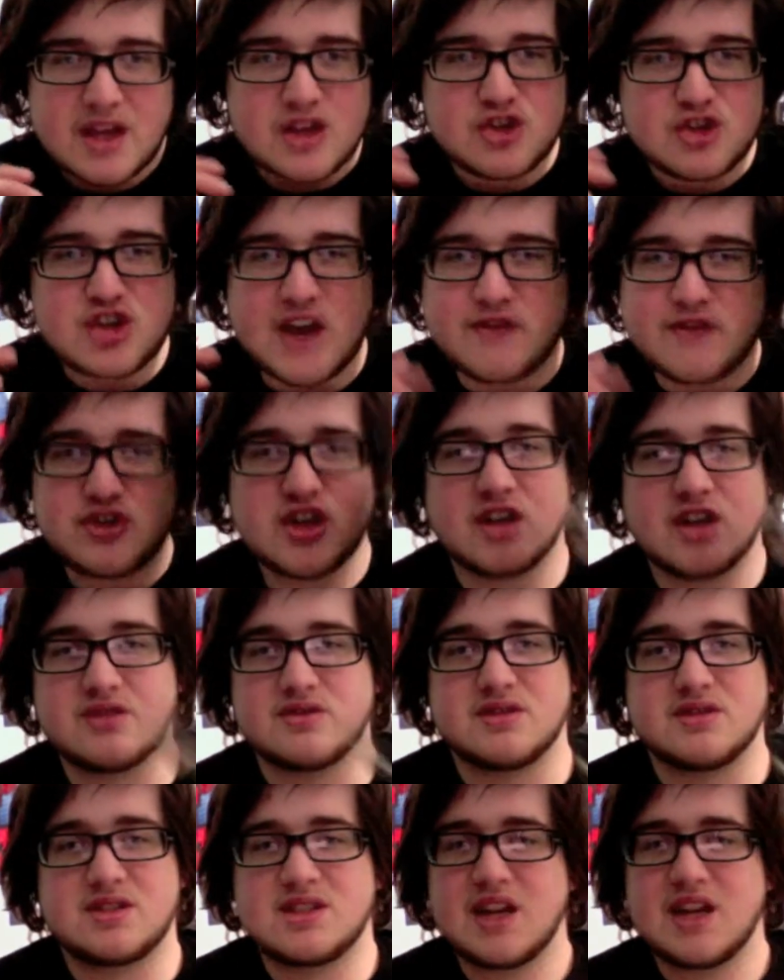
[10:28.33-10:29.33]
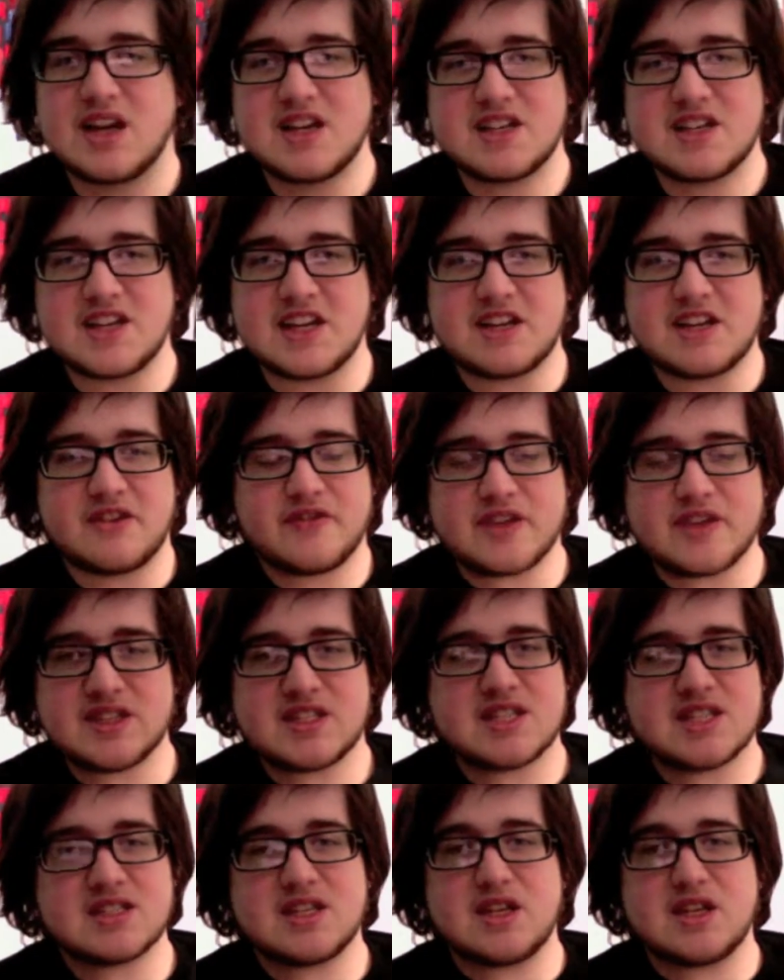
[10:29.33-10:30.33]
Jeff Johns did a
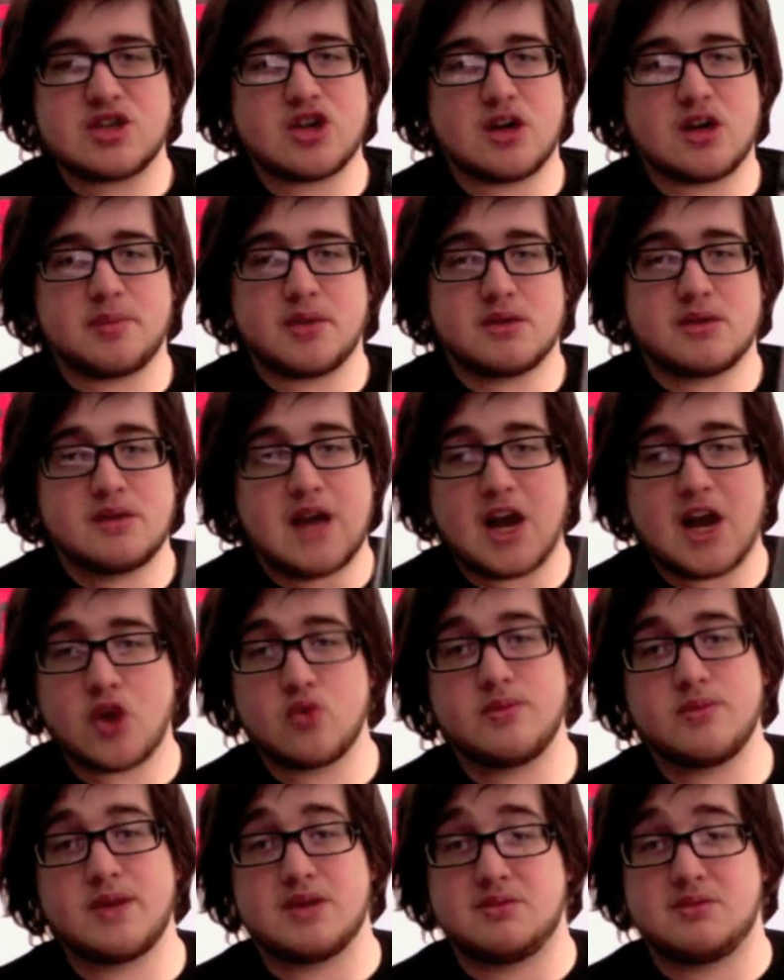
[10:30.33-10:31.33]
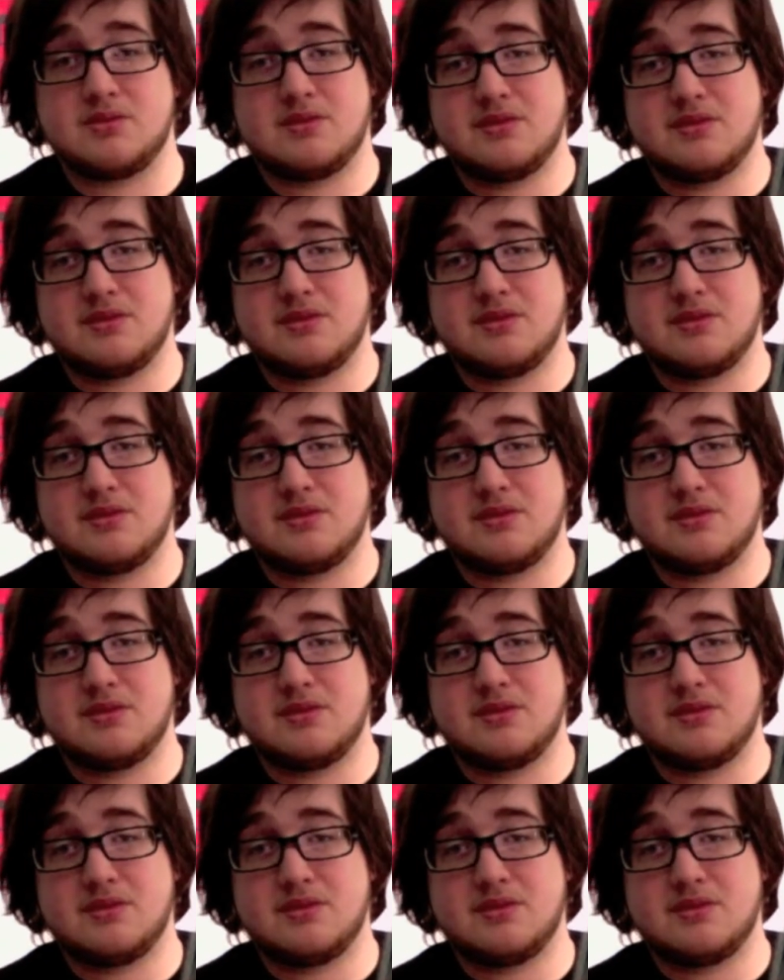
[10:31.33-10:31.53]
fantastic job on Aquaman.